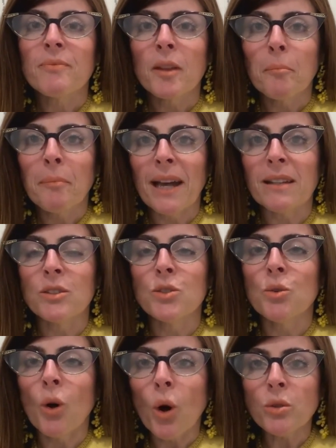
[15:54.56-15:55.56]
But
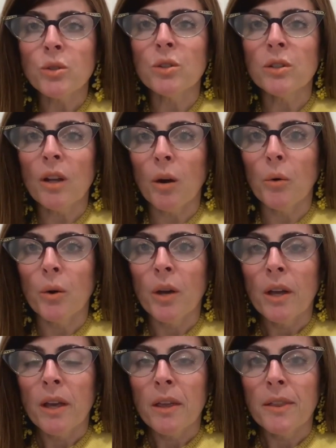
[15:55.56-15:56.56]
to also know
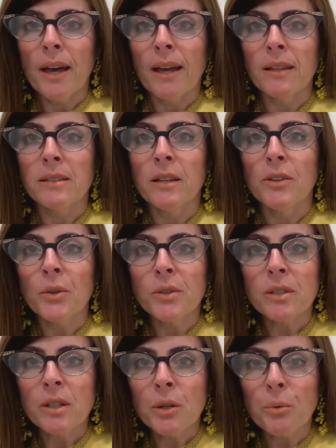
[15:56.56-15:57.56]
that
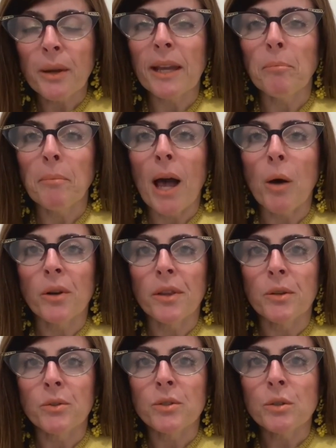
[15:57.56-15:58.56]
there's great power,
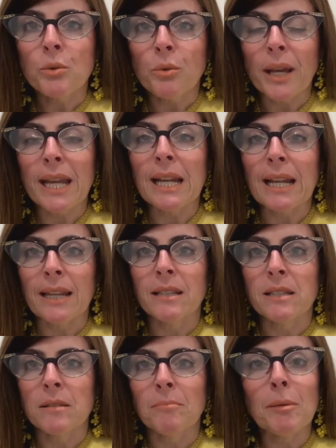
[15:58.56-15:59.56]
there's great
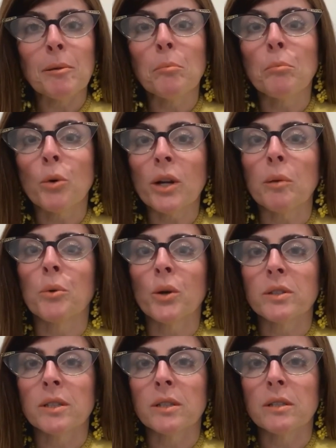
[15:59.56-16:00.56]
light, maybe more
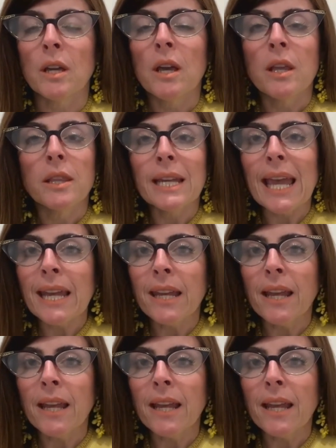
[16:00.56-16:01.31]
important than any